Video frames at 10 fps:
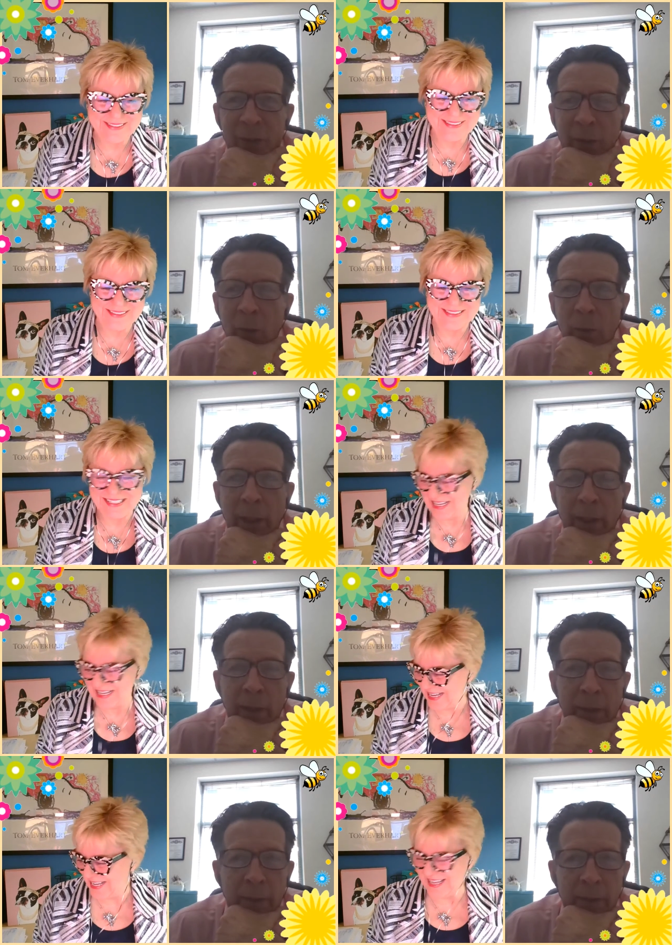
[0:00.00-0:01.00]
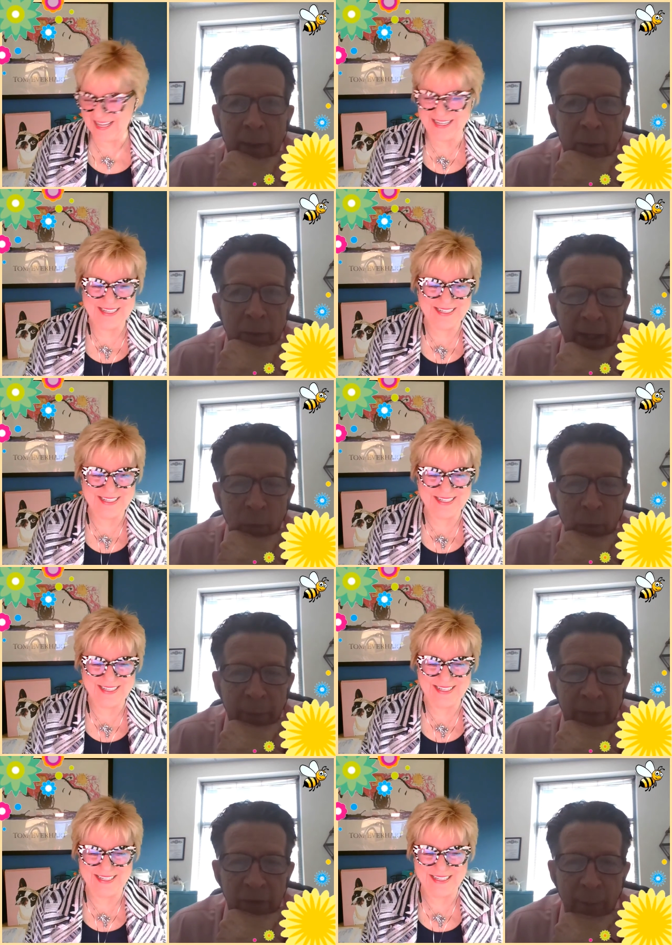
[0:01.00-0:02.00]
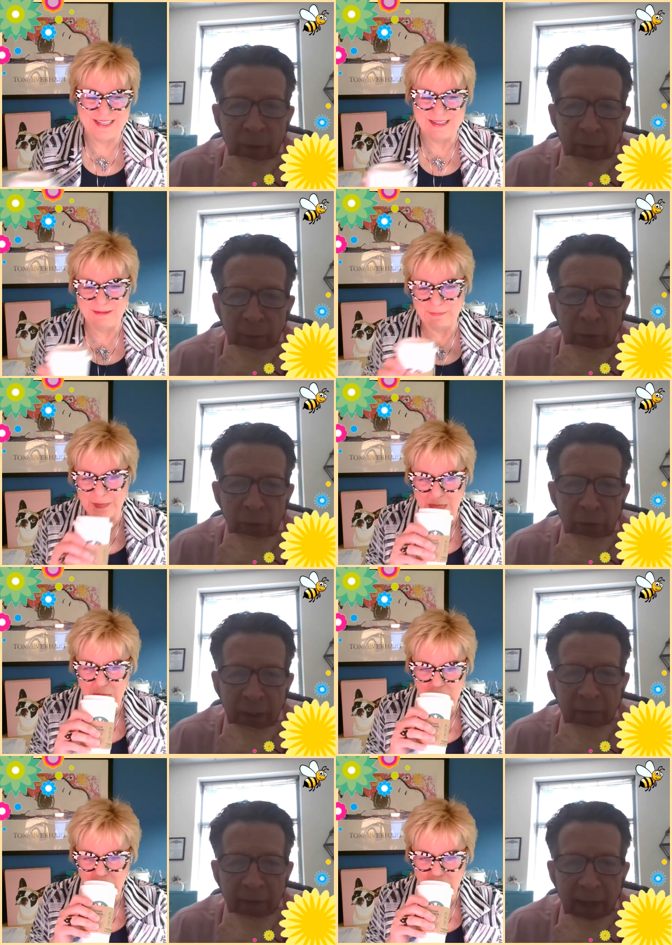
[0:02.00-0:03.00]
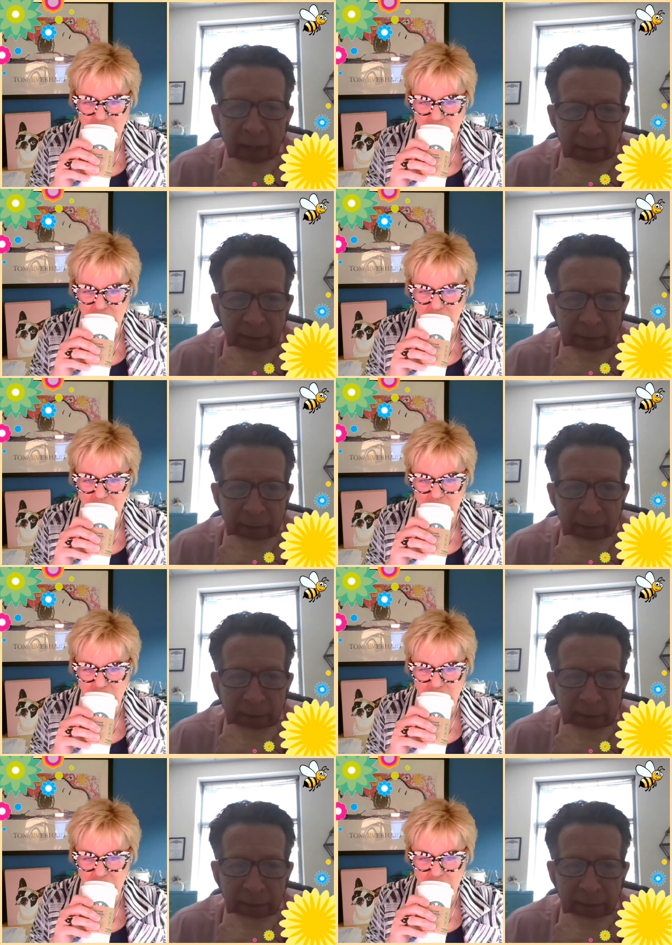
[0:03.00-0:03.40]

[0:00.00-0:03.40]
Speaker 1: you know, another title would be Summerlin versus Green Valley.